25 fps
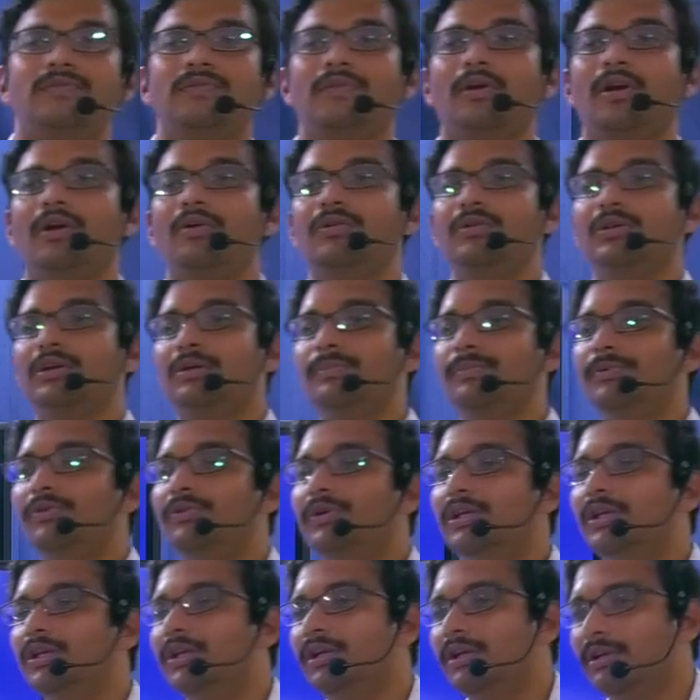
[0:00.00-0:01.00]
of cloud
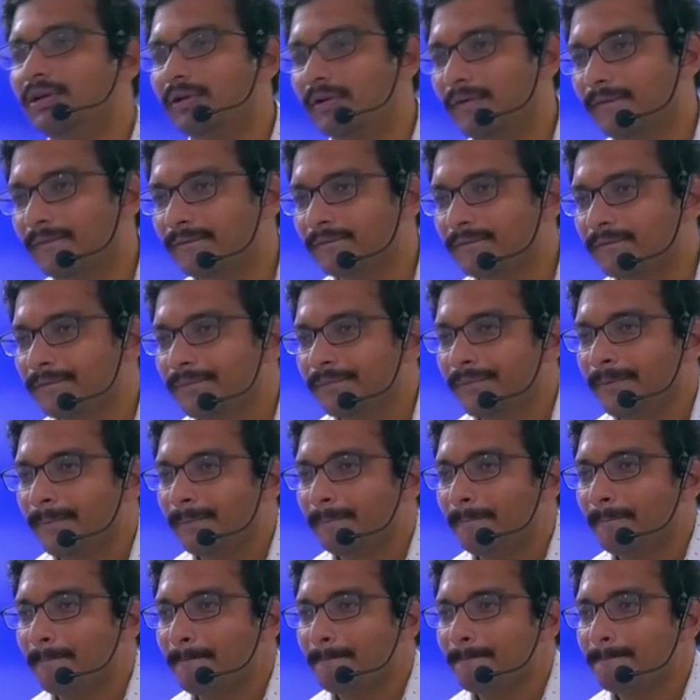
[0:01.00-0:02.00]
computing here?
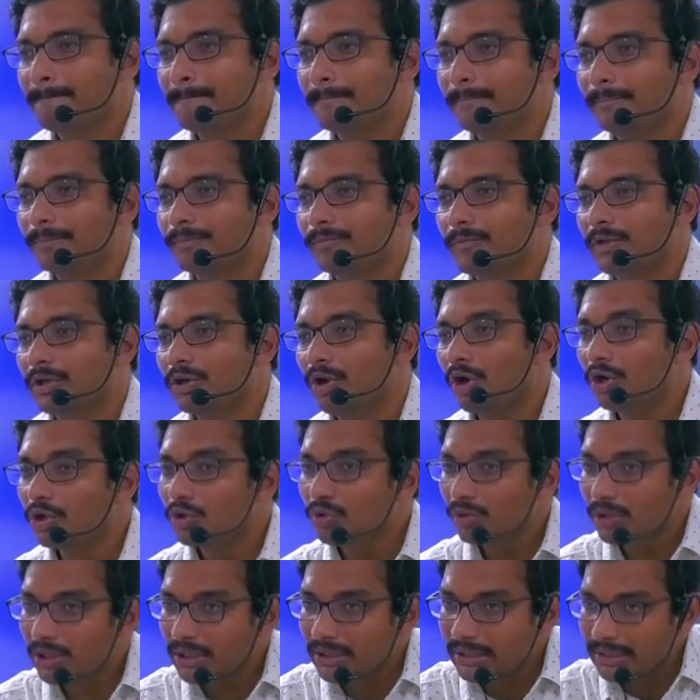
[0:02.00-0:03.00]

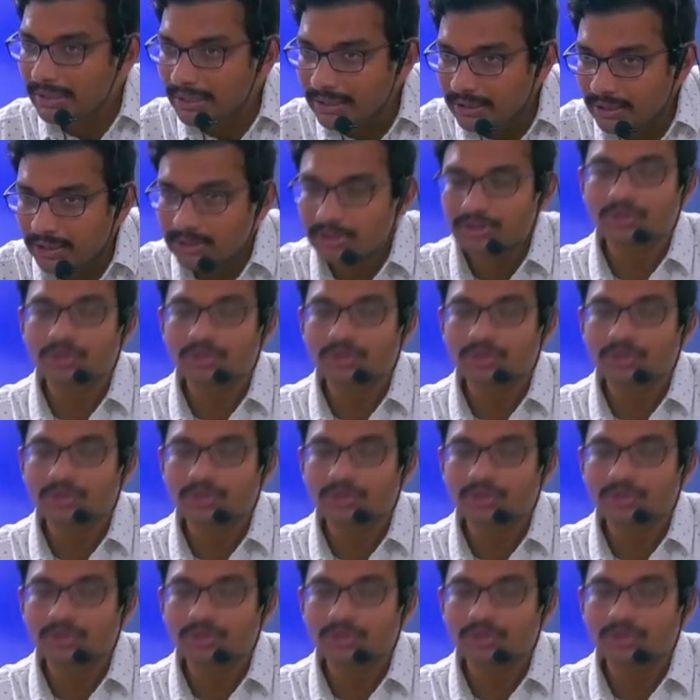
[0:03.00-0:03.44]
Not only data